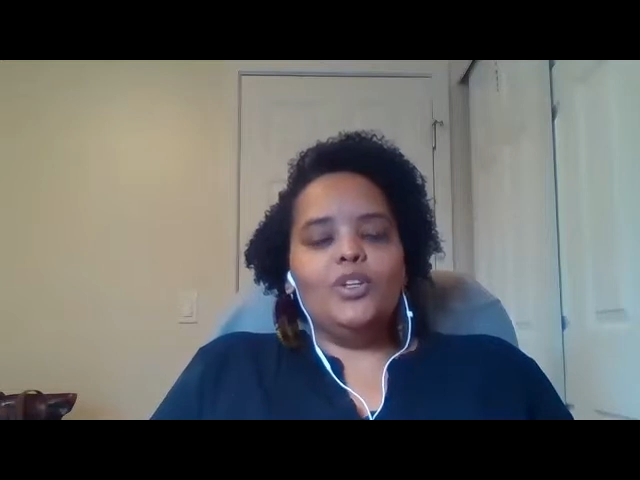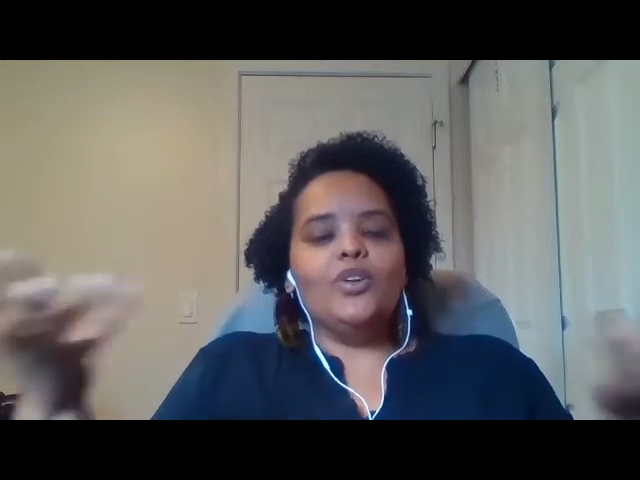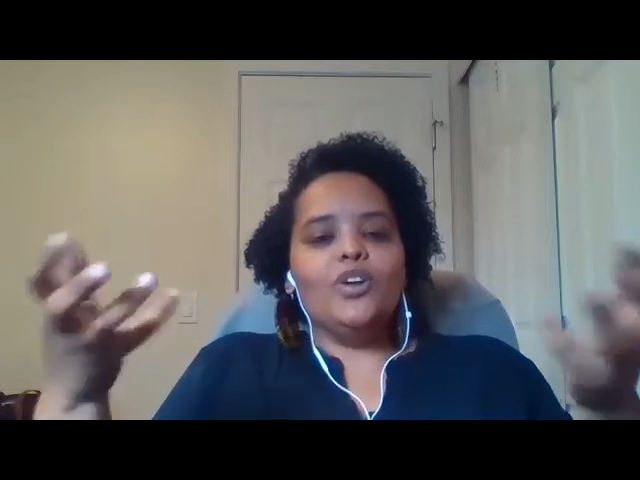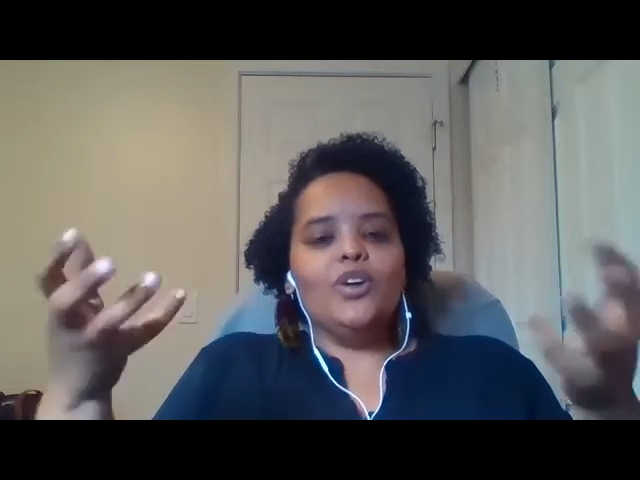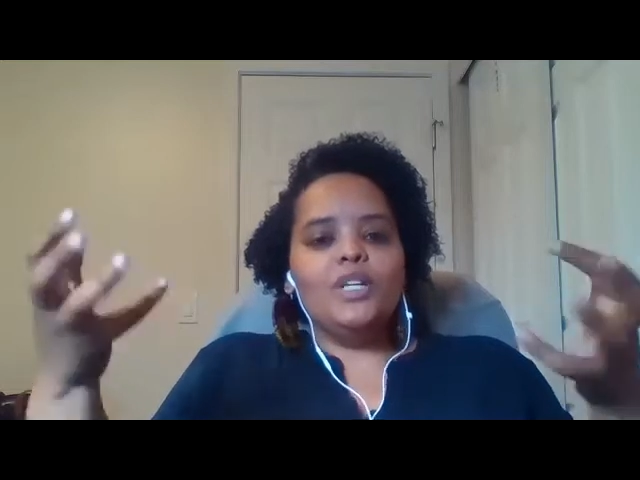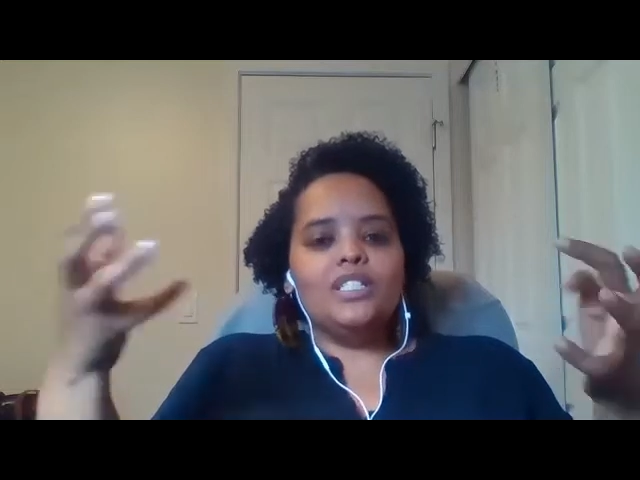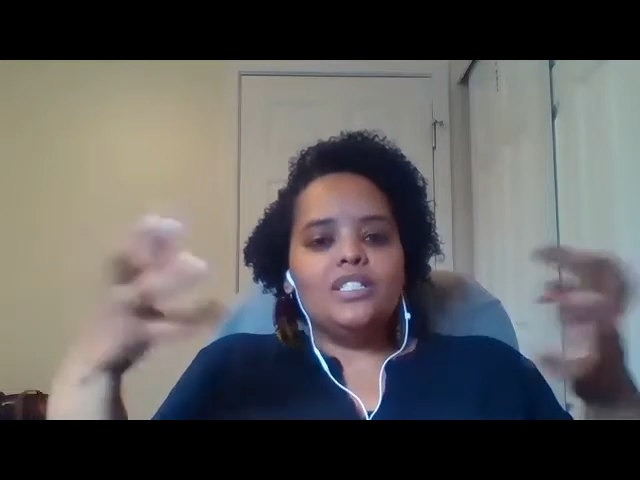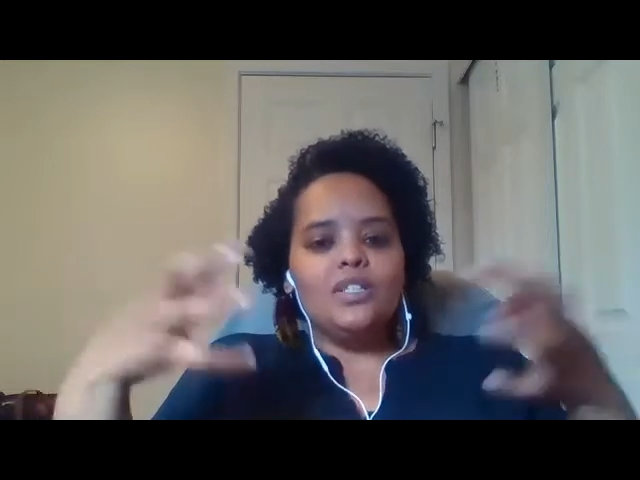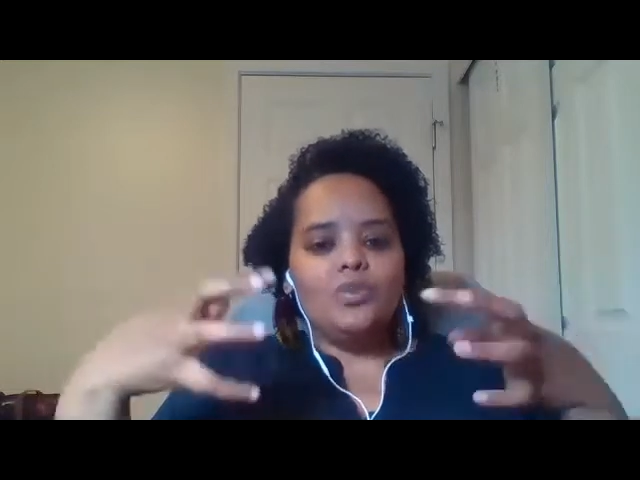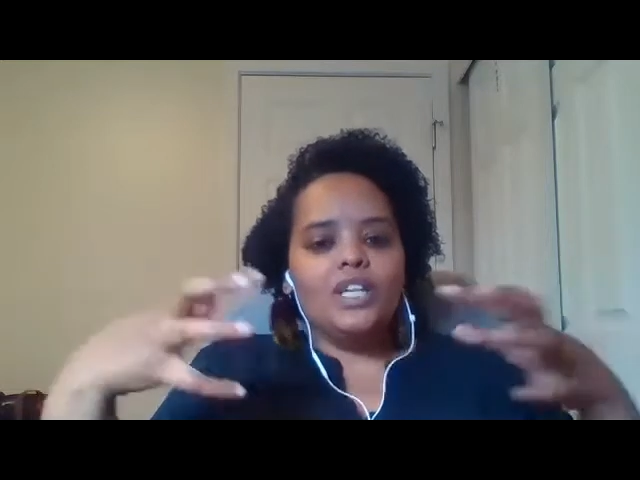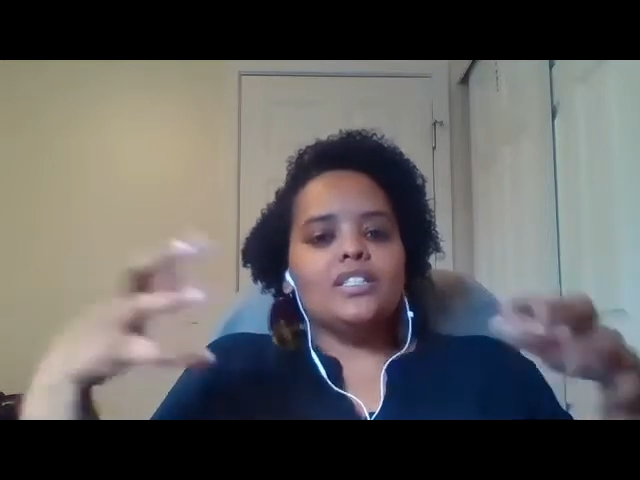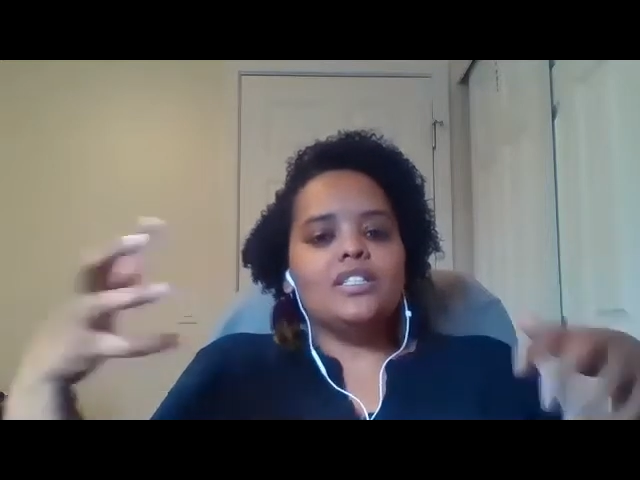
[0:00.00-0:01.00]
don't always see
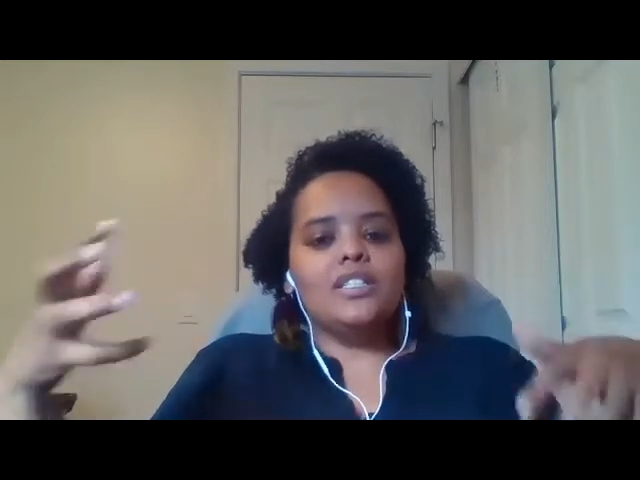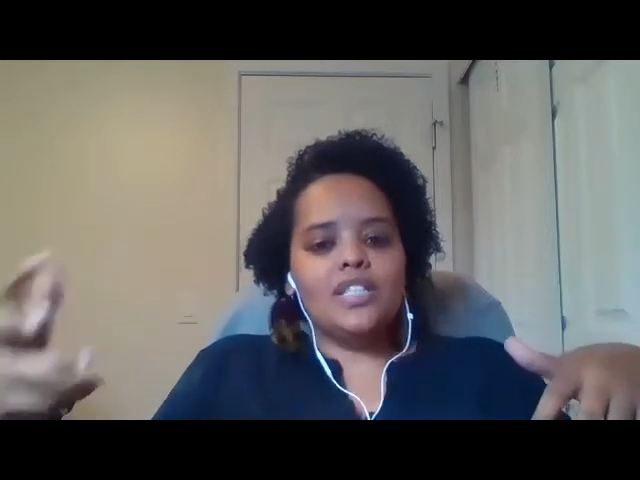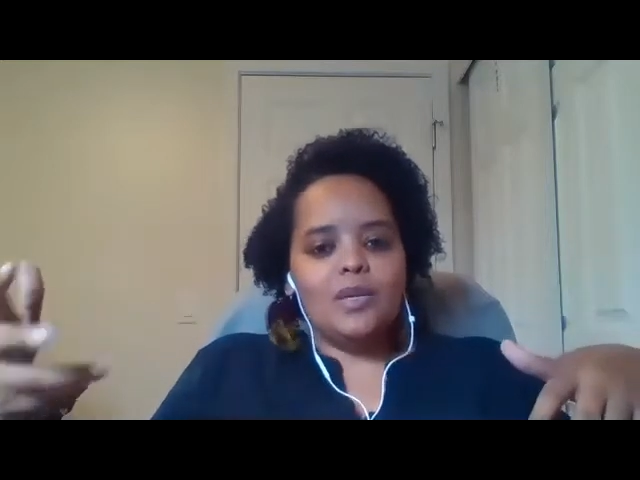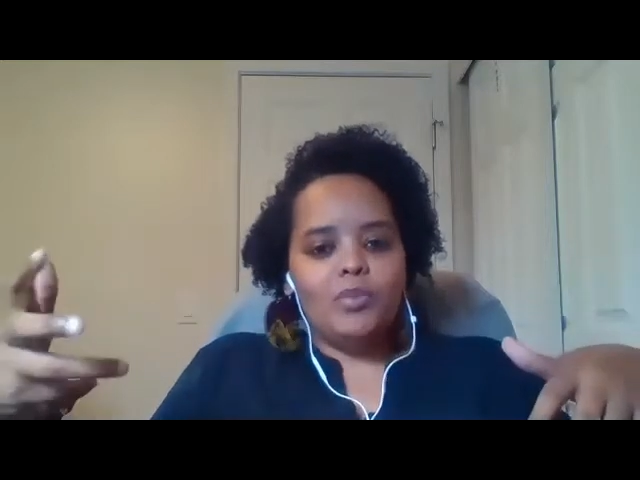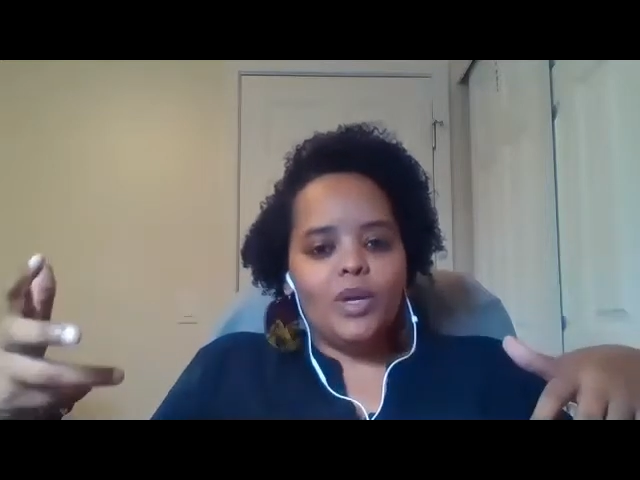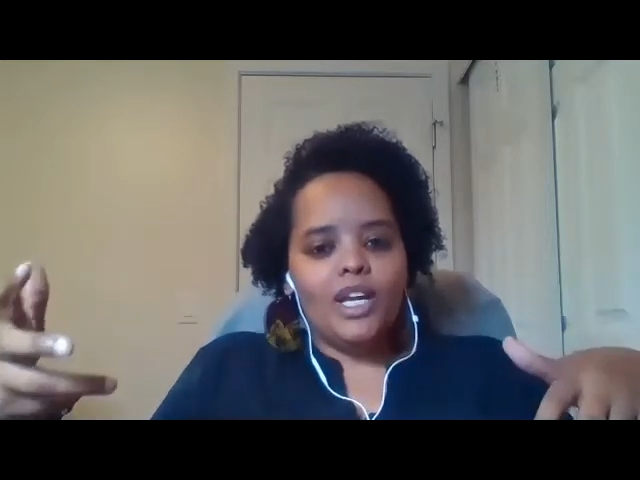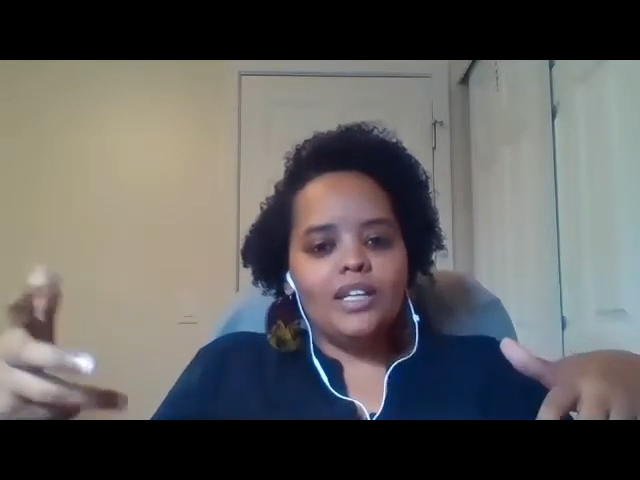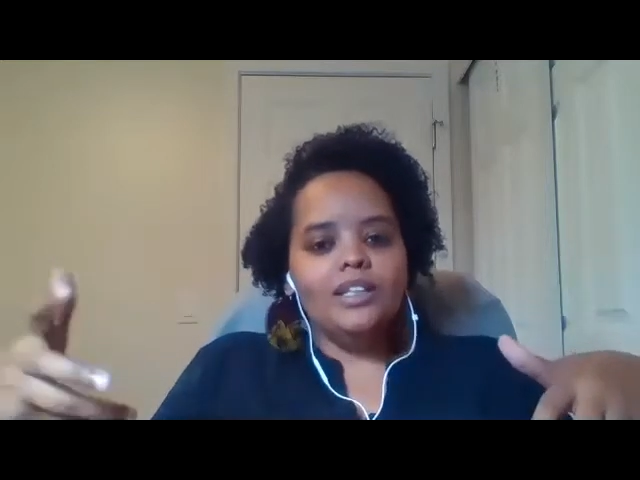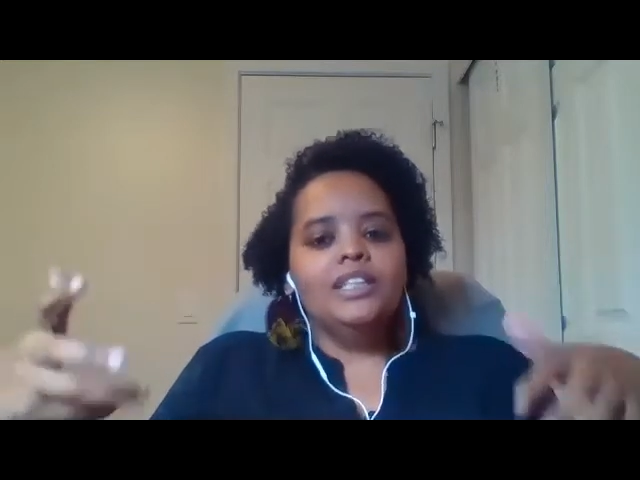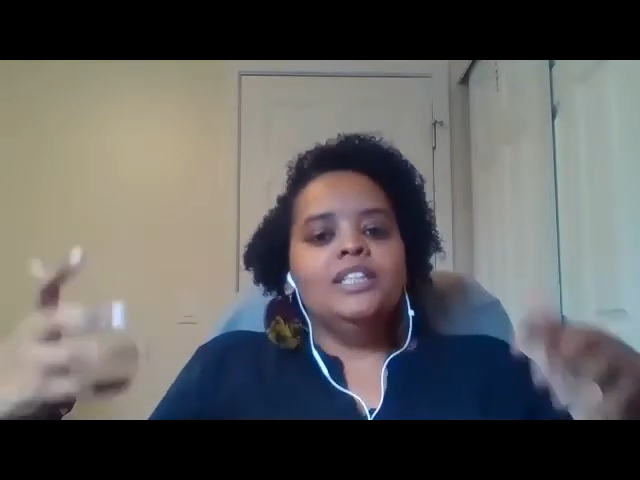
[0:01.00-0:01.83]
race the same way,